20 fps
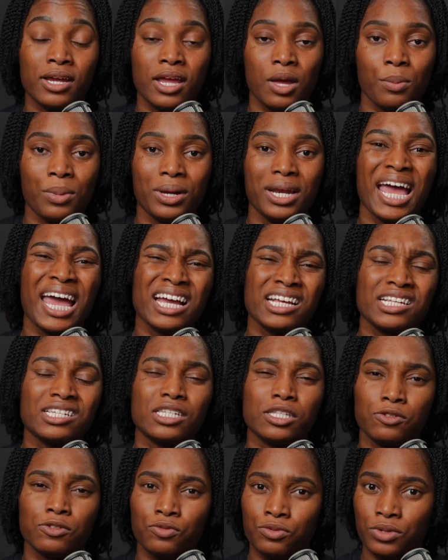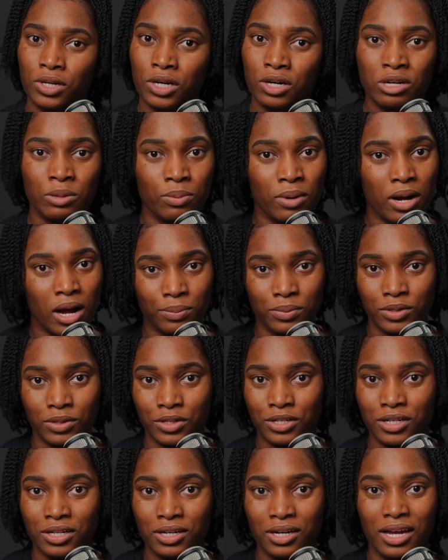But X is very
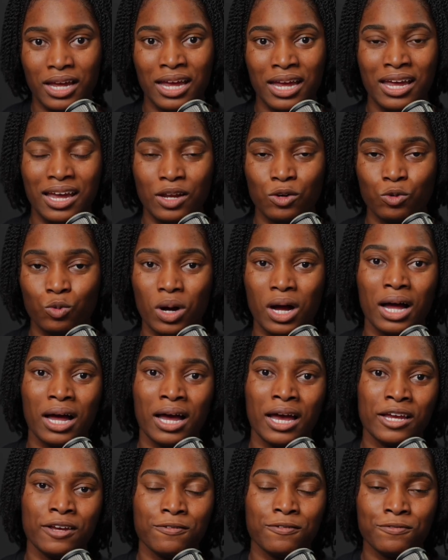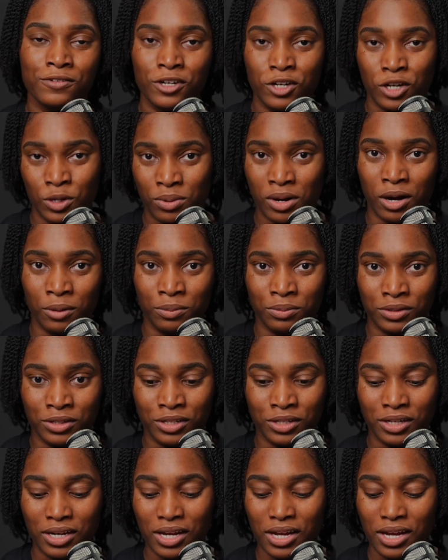popular and Y very popular.
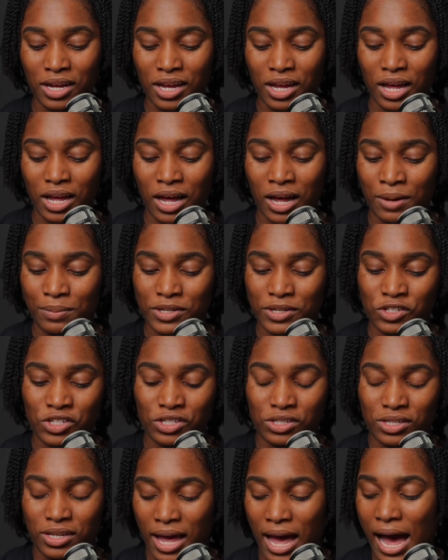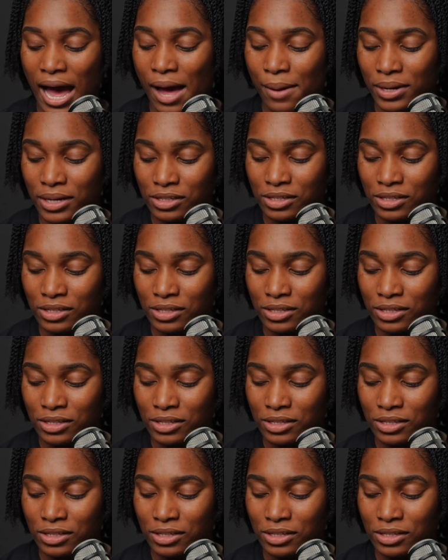It's just a habit.